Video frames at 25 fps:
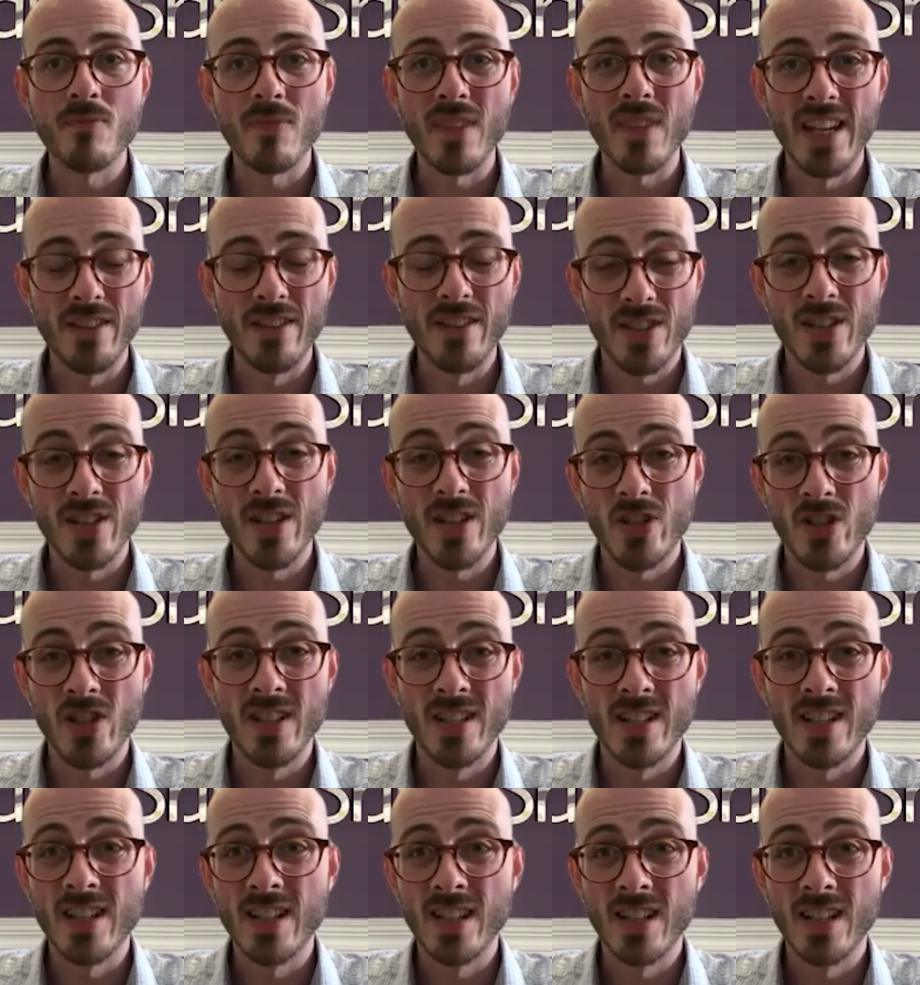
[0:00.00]
If
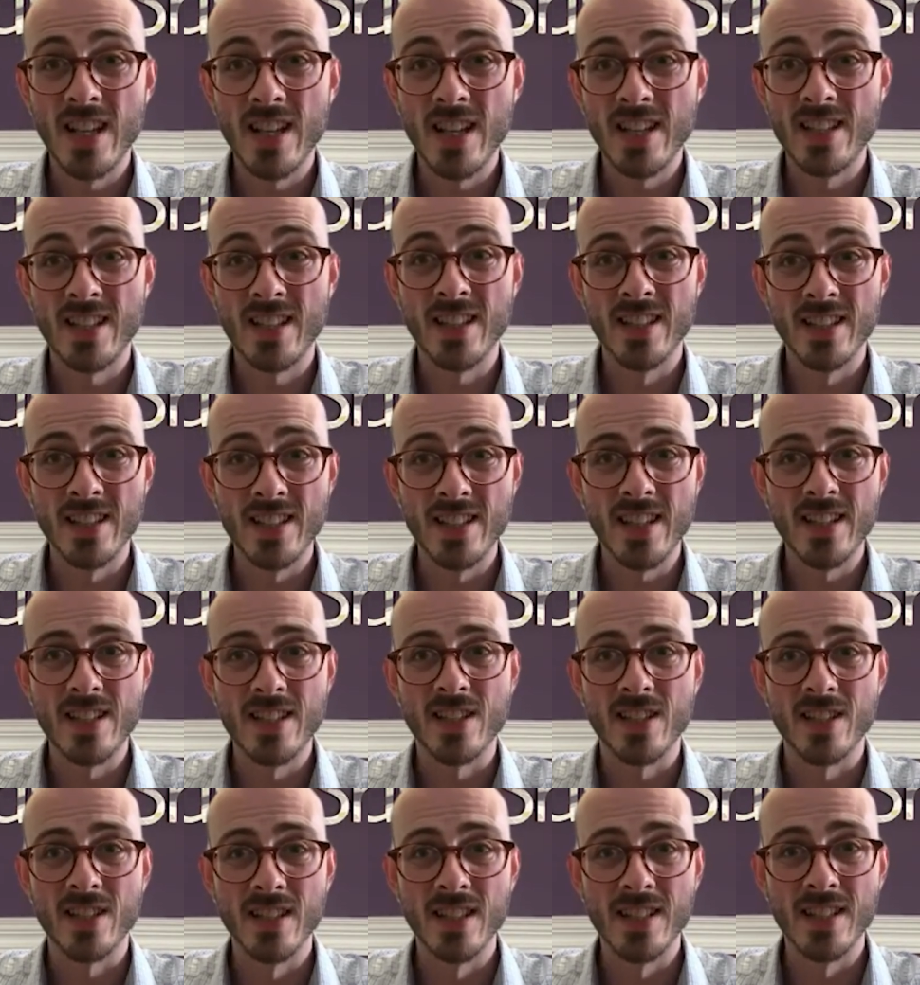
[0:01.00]
searching and collating the
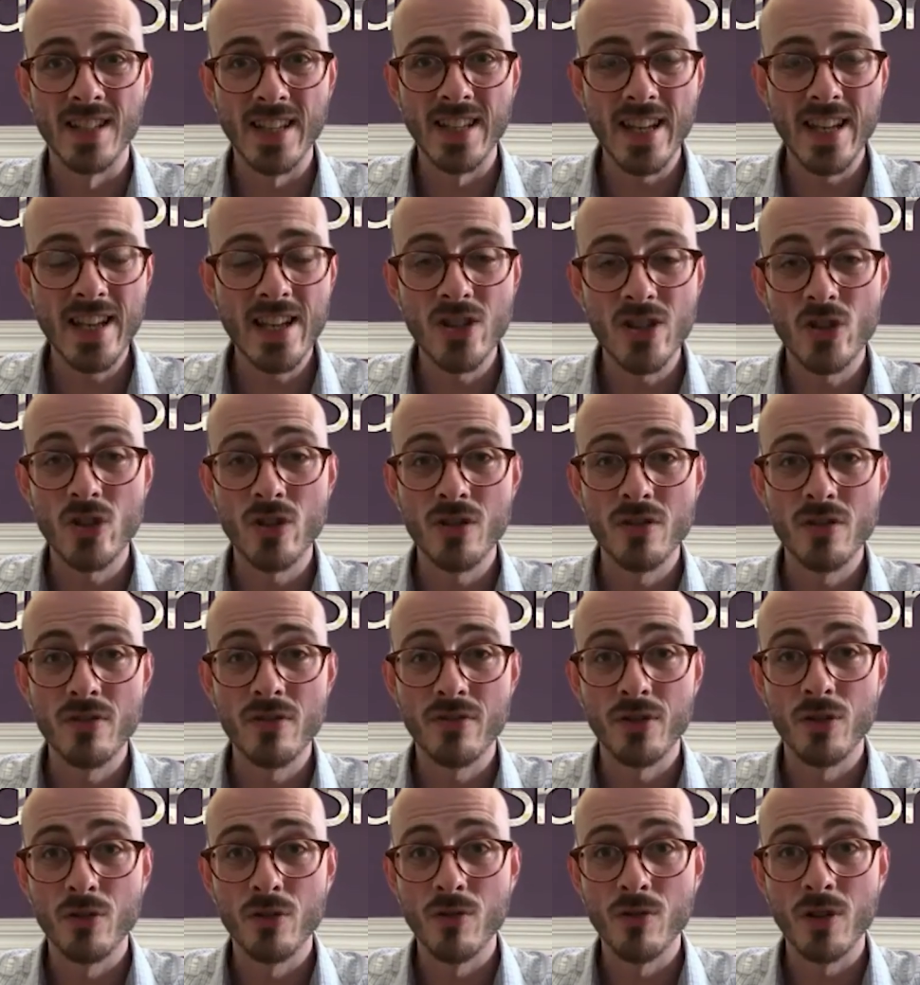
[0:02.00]
data is an issue
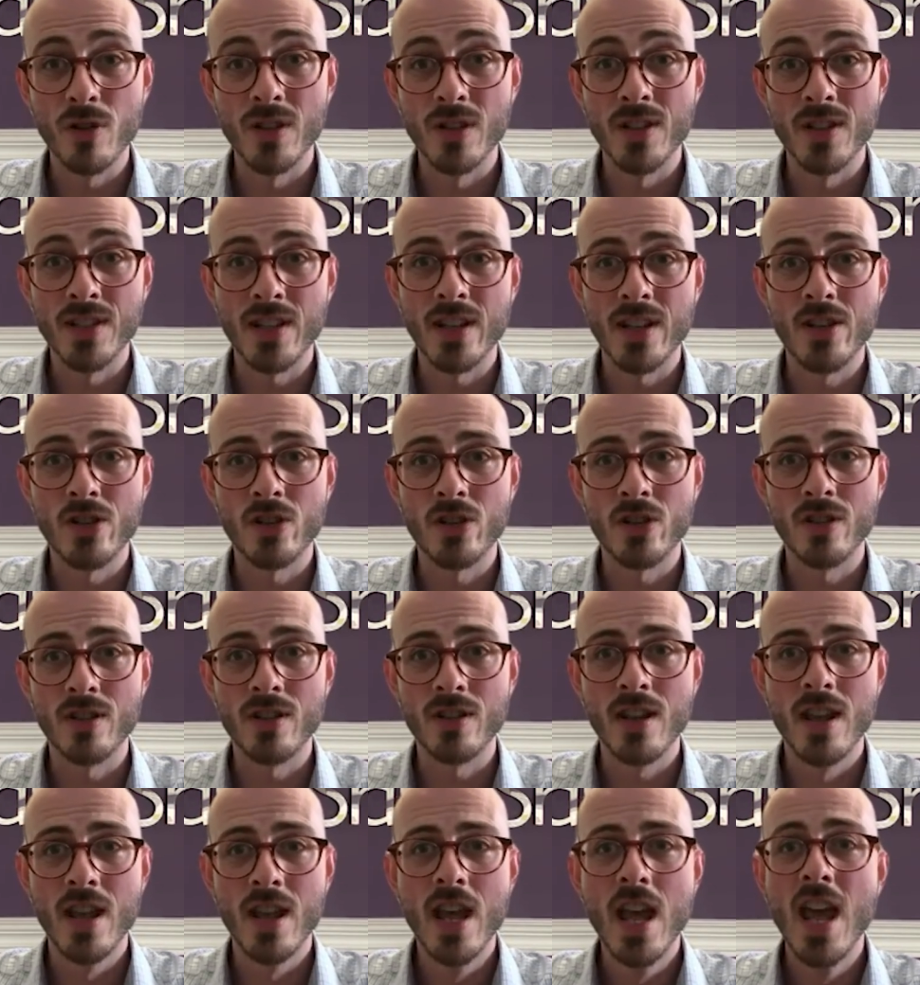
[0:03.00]
for your
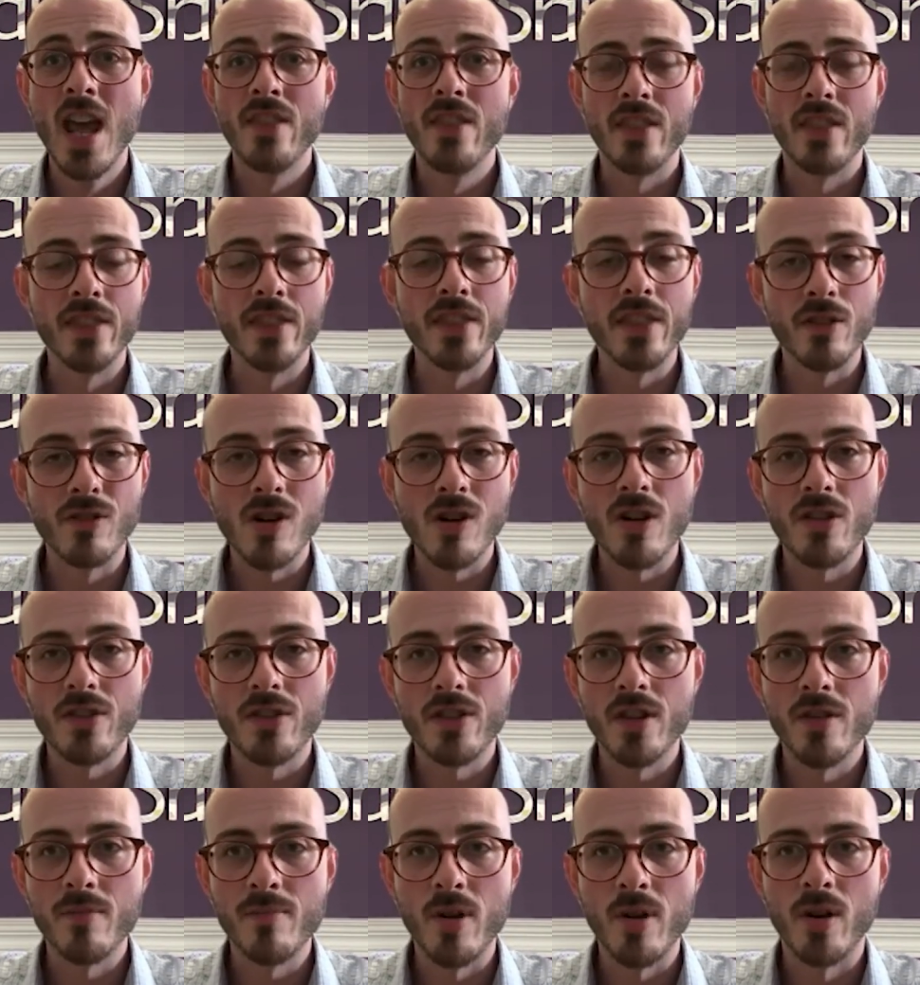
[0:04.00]
organisation, then there are
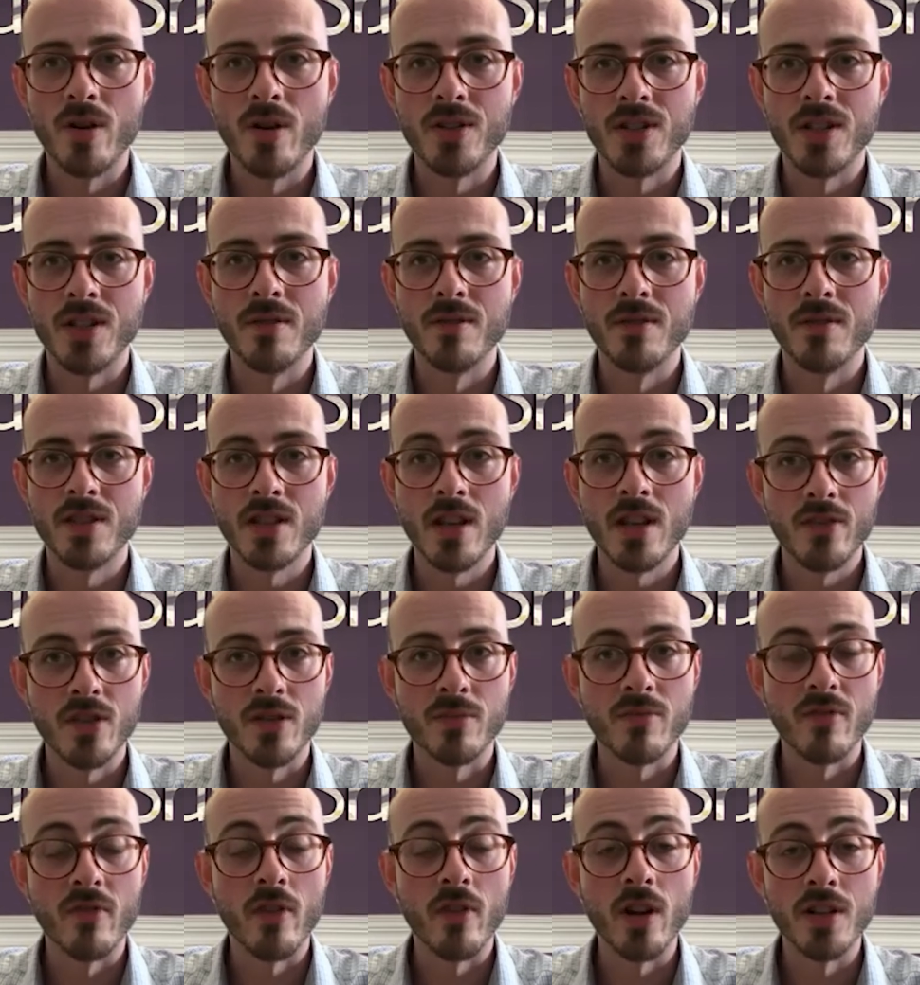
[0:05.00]
third-party service
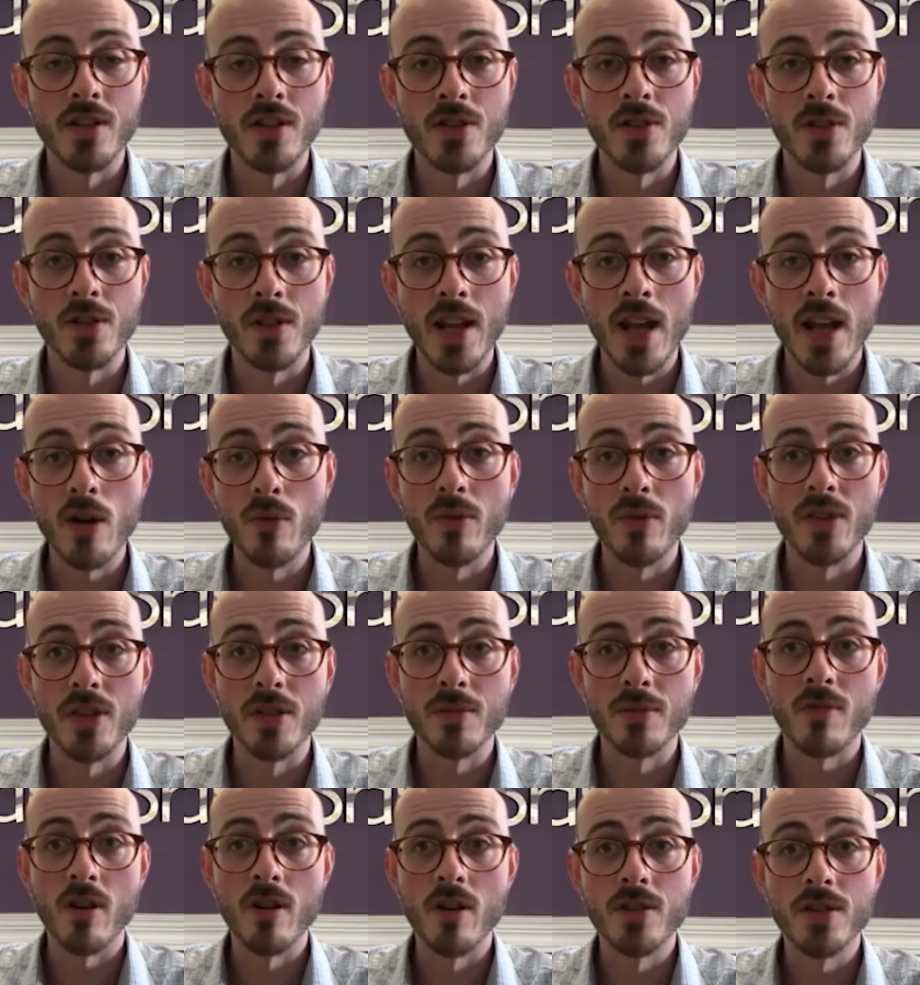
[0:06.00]
providers who can help with
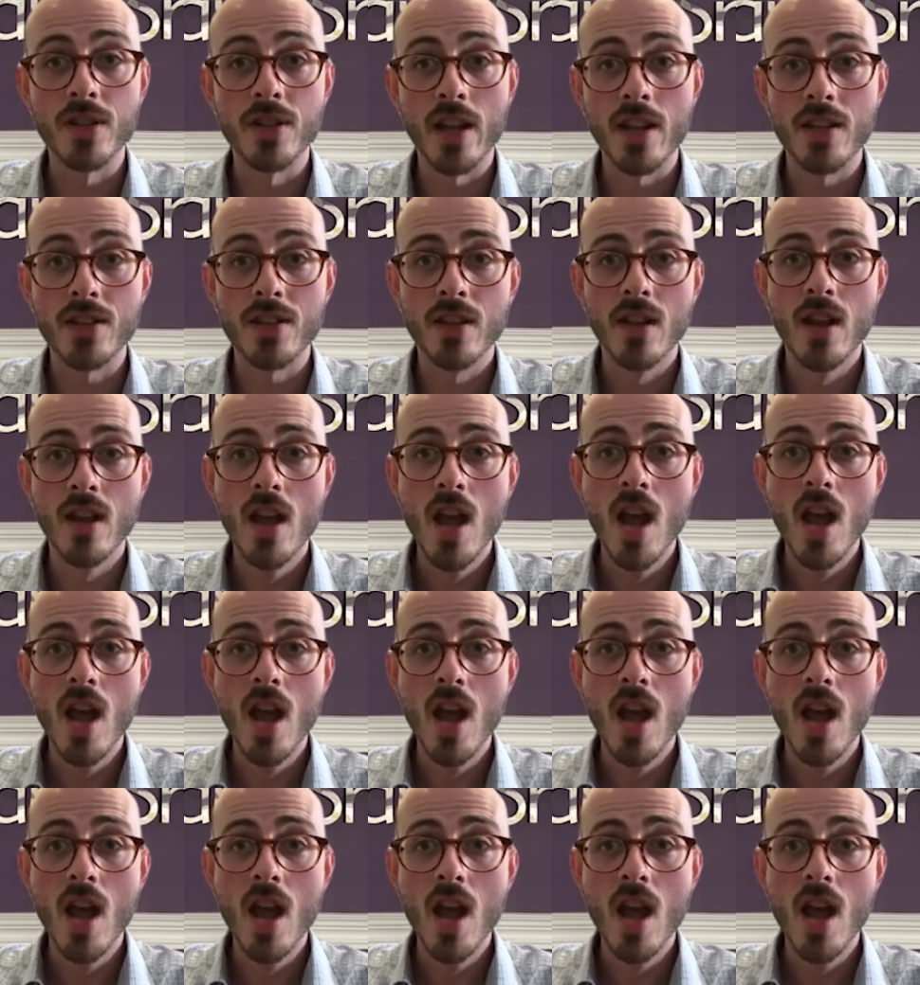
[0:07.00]
this process,